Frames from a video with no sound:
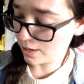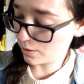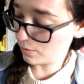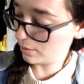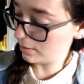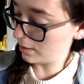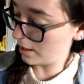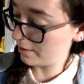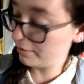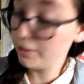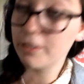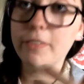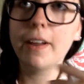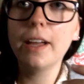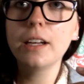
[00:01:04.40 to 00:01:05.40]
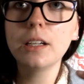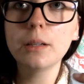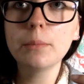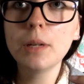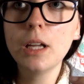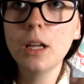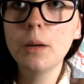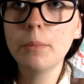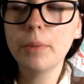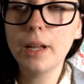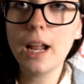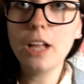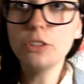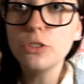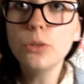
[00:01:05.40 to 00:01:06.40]
I don't love the fandom,
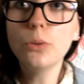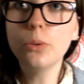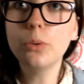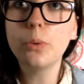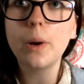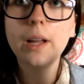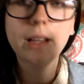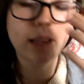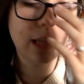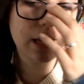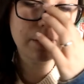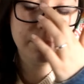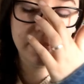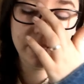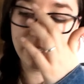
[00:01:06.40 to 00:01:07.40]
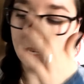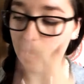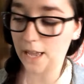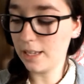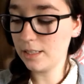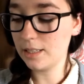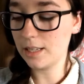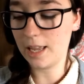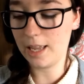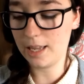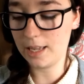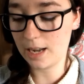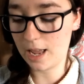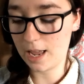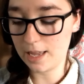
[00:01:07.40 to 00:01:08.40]
but I do quite like BTS,
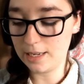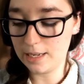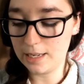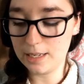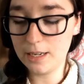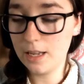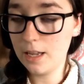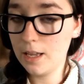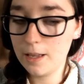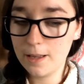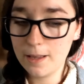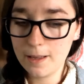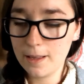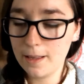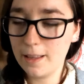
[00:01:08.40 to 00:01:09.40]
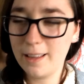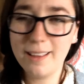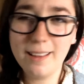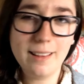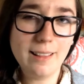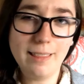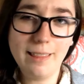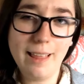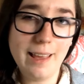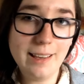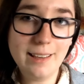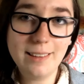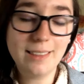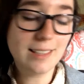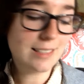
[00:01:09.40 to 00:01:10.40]
and I did
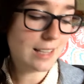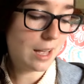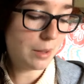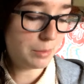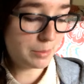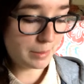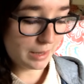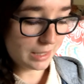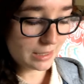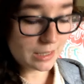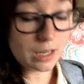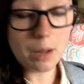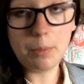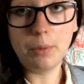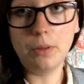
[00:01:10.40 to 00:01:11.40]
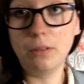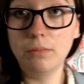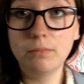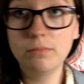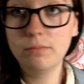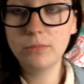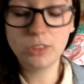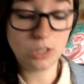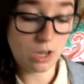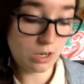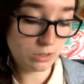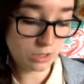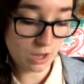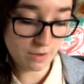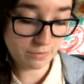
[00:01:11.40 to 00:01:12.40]
like this album. I liked a couple
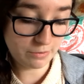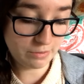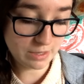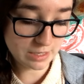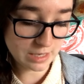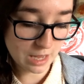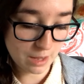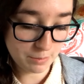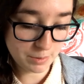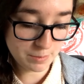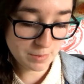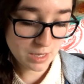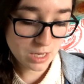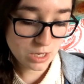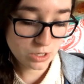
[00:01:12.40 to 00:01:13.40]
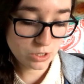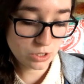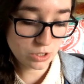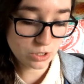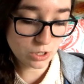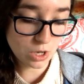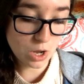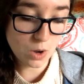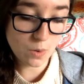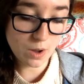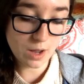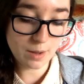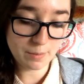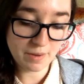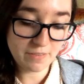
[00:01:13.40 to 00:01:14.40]
songs off of this album, so
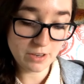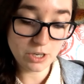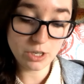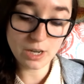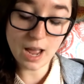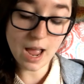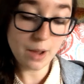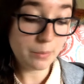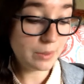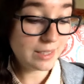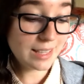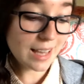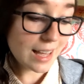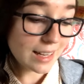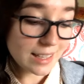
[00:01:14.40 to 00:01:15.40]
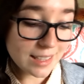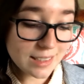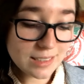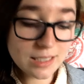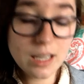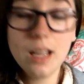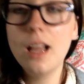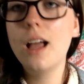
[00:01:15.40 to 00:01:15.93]
I figured I would get it.